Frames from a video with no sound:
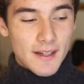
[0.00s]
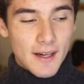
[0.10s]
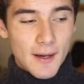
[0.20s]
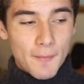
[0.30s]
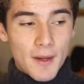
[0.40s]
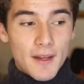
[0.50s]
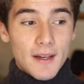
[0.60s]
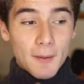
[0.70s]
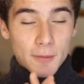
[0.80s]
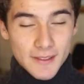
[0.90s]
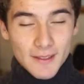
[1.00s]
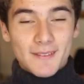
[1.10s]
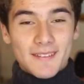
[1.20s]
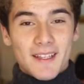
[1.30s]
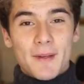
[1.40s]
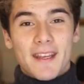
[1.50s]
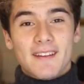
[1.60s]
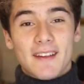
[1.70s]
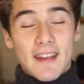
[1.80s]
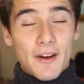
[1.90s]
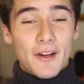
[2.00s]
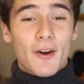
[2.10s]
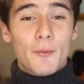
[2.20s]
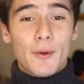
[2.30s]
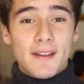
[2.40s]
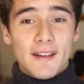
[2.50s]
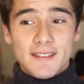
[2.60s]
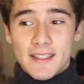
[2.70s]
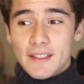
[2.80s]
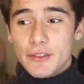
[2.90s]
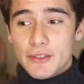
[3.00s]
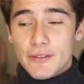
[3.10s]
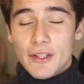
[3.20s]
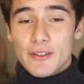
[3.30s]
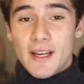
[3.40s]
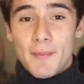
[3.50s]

I'm still gonna be carrying on with daily YouTube videos.